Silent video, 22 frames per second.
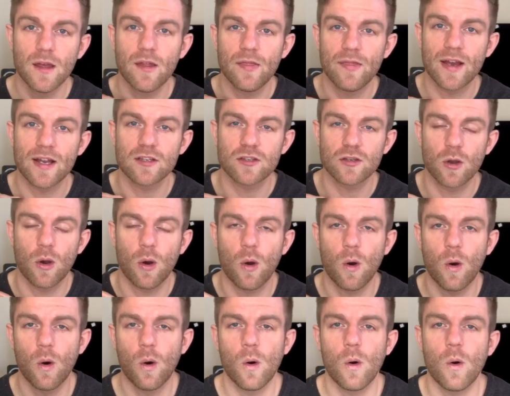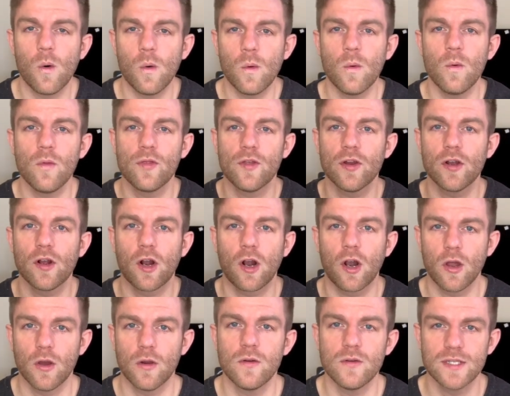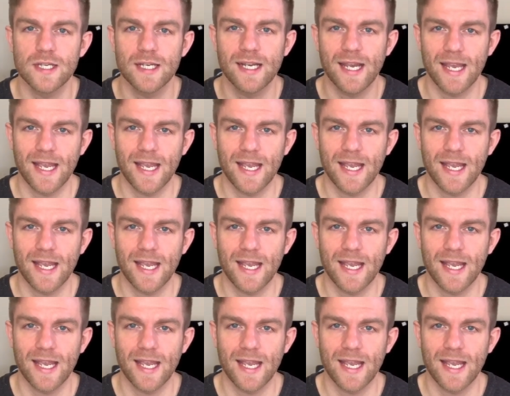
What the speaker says: That's all that closing